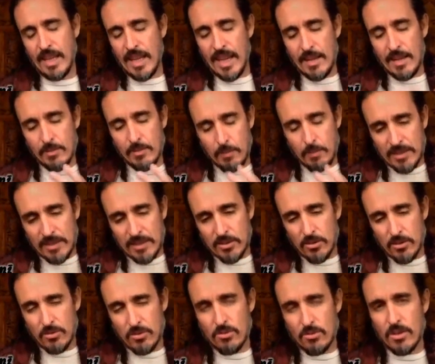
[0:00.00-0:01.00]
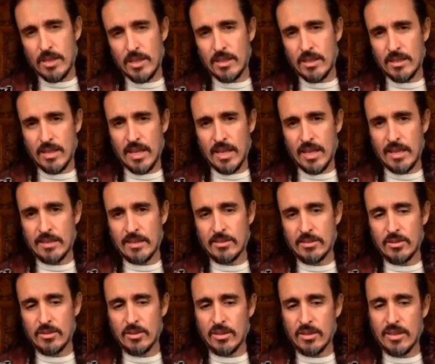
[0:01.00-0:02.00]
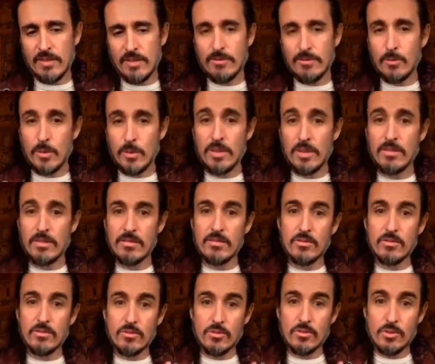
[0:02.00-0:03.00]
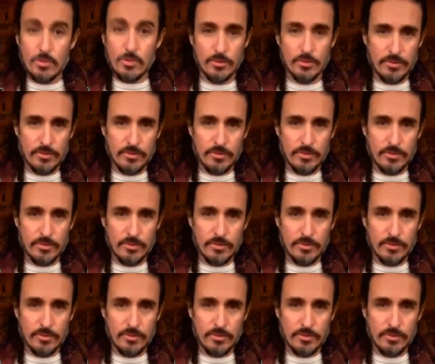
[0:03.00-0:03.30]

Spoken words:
And by destroying the lies, you're left with truth.